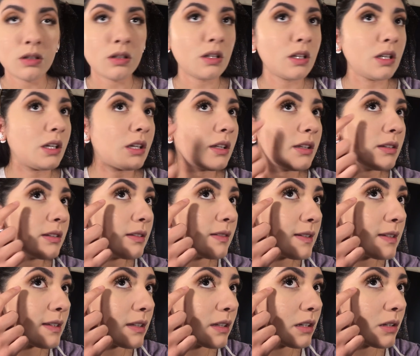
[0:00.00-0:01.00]
And I get
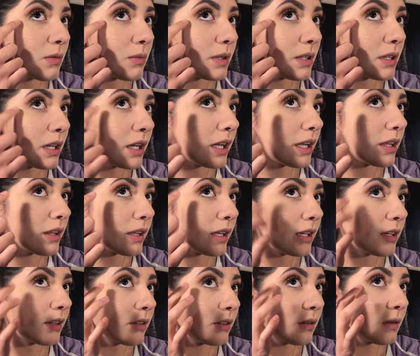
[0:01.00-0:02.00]
this liquid
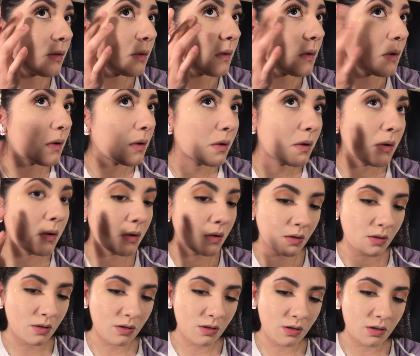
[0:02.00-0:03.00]
highlighter.
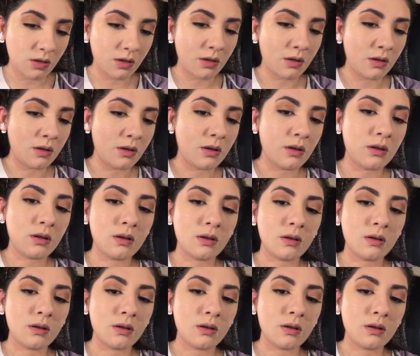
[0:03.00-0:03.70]
Like